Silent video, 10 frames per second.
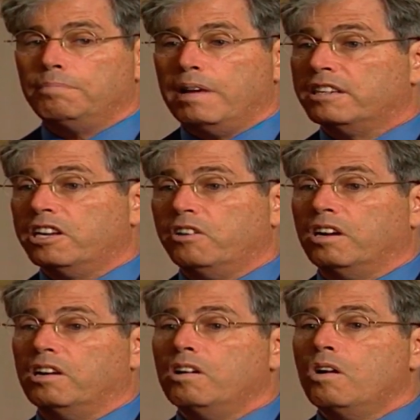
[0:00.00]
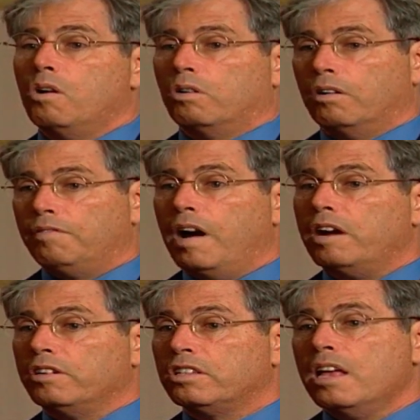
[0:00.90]
bacteria or a
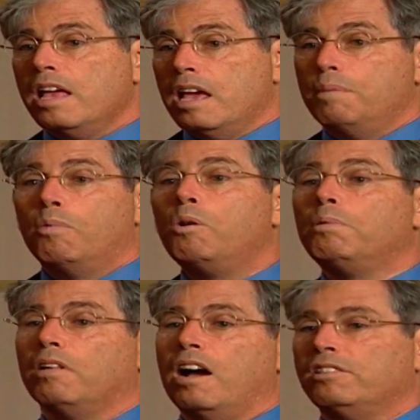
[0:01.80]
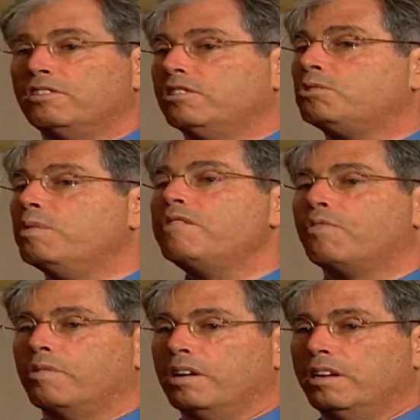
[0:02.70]
virus, and mobilizes its
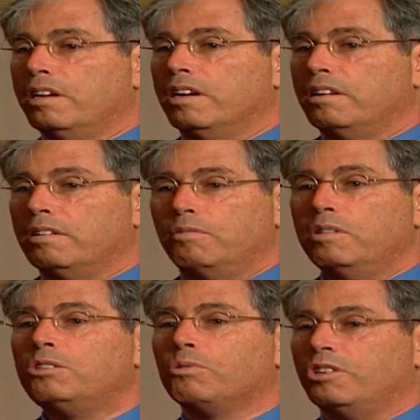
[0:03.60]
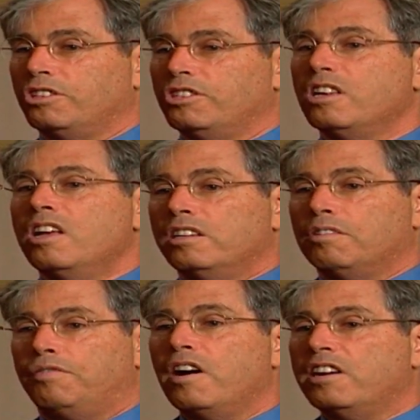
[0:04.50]
resources
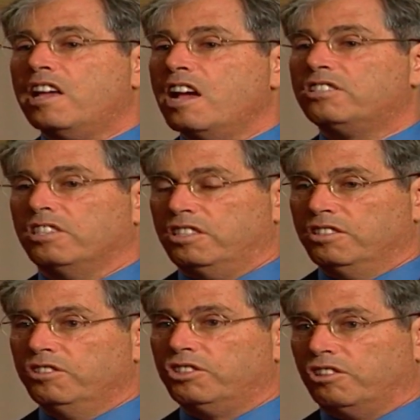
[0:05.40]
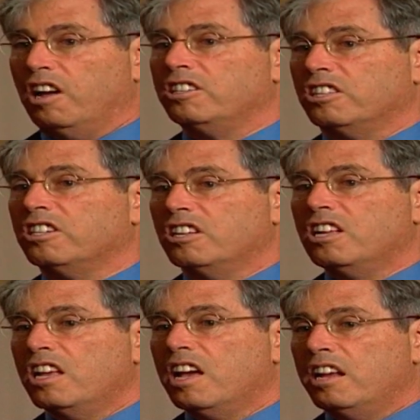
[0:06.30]
to fight against it, to neutralize it.
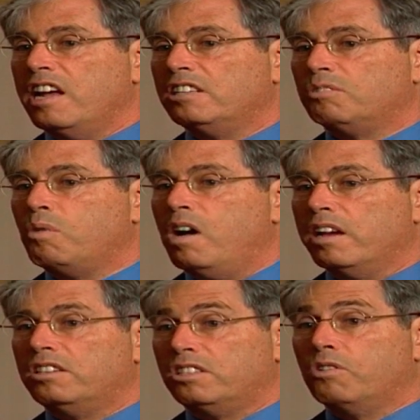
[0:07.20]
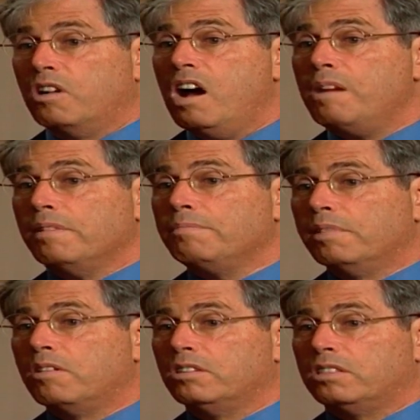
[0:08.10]
Mm-hmm. And that's why it's so common,
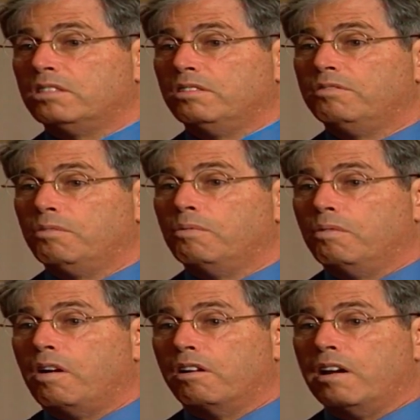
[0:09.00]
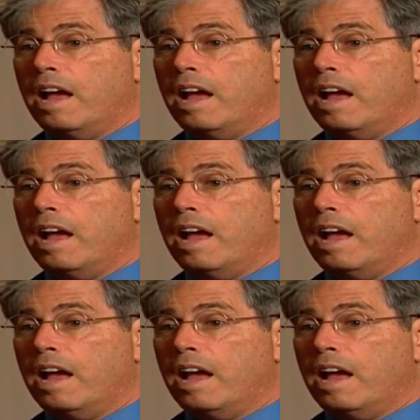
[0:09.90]
because our